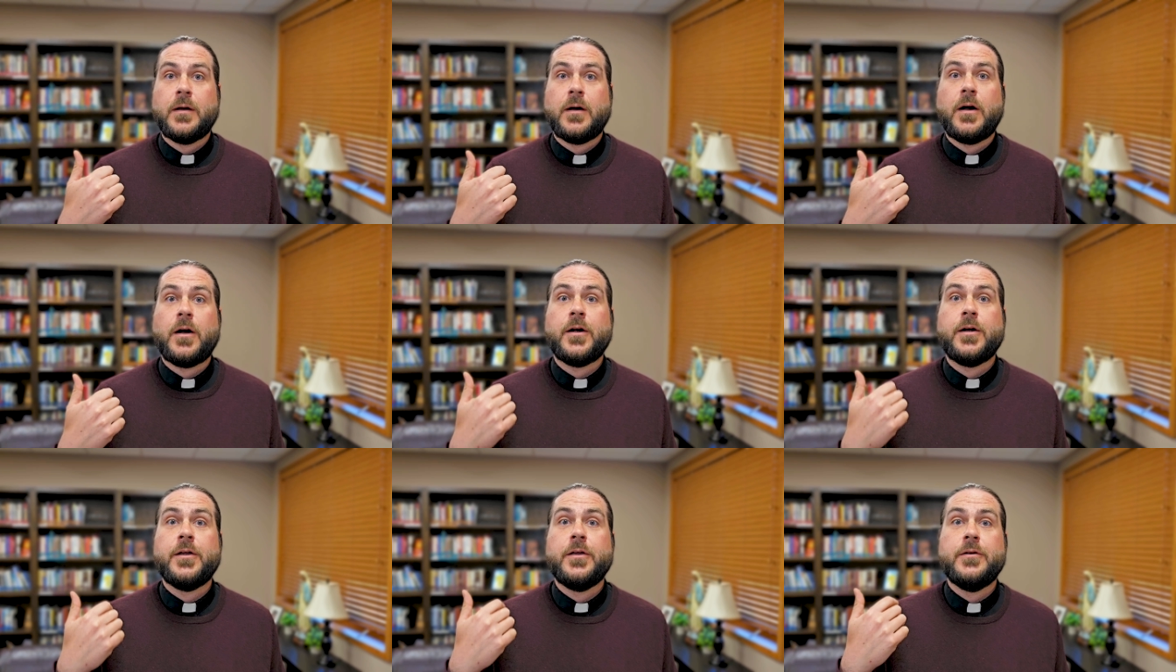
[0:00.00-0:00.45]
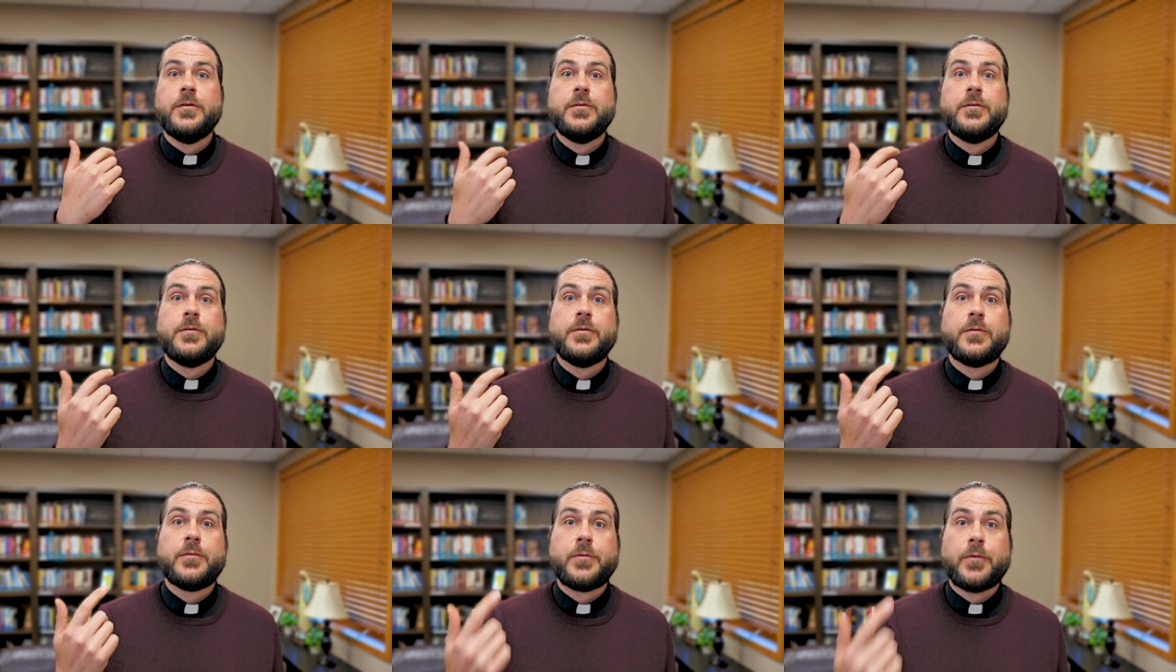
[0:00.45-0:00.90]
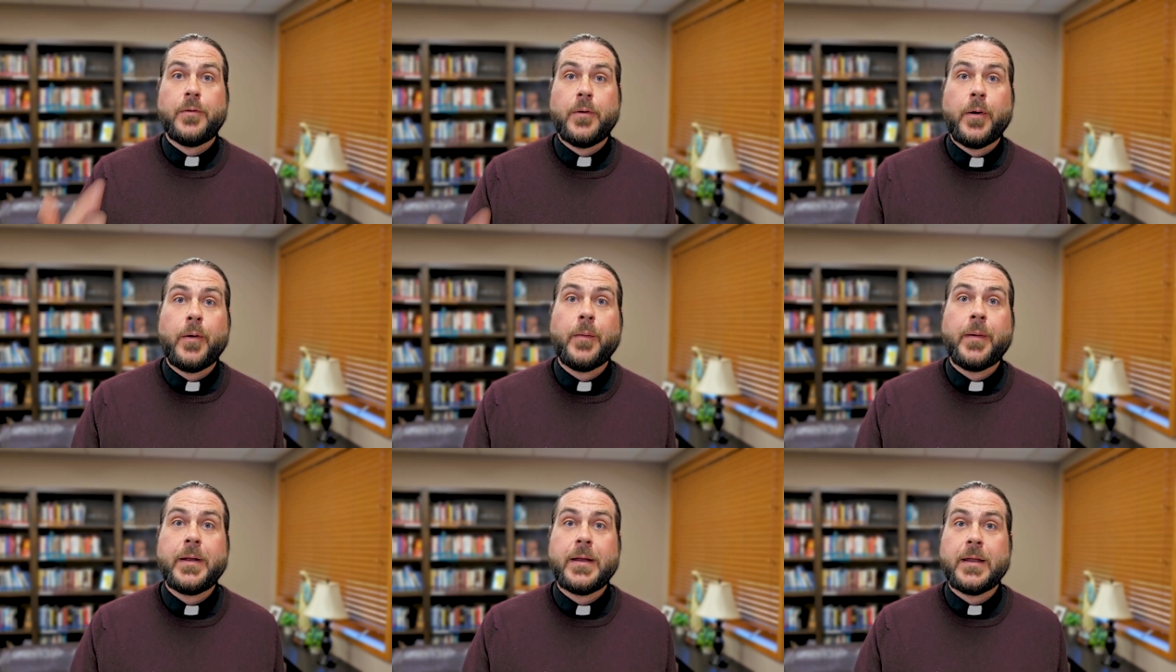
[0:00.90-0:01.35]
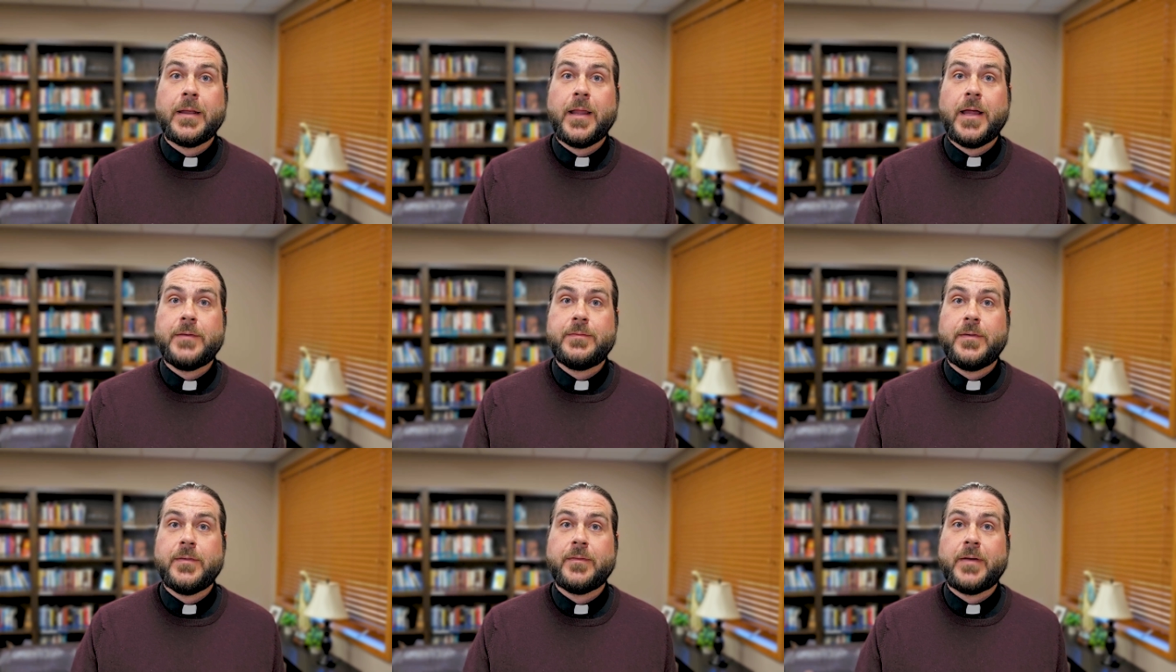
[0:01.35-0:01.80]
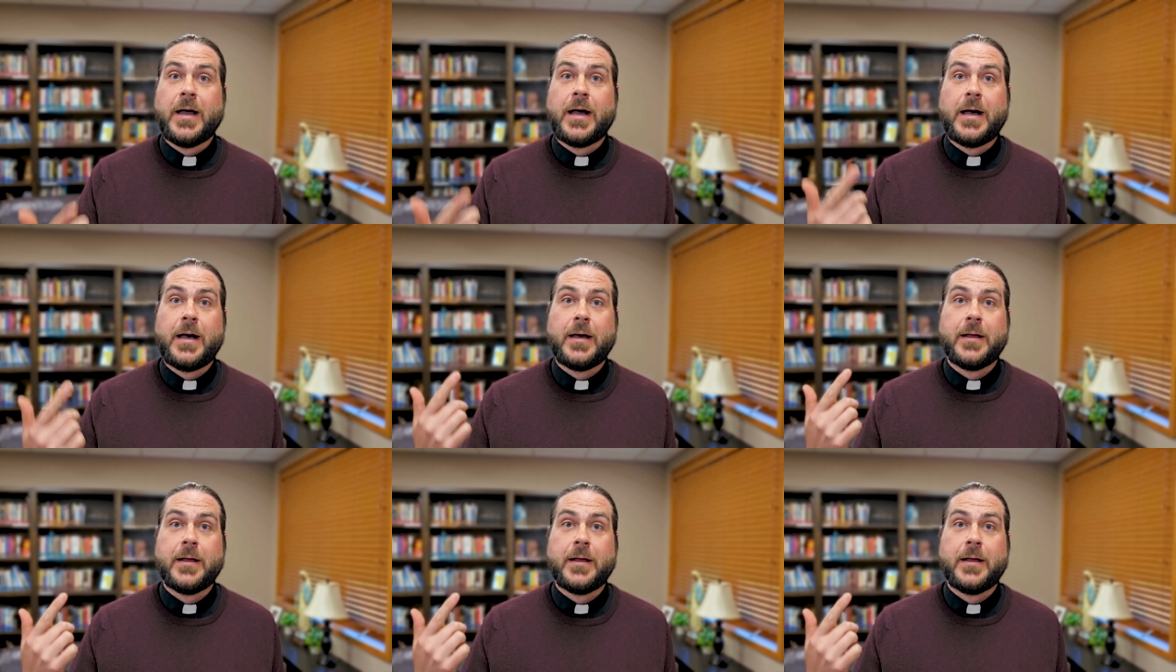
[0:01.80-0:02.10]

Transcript: Are you growing in love of God?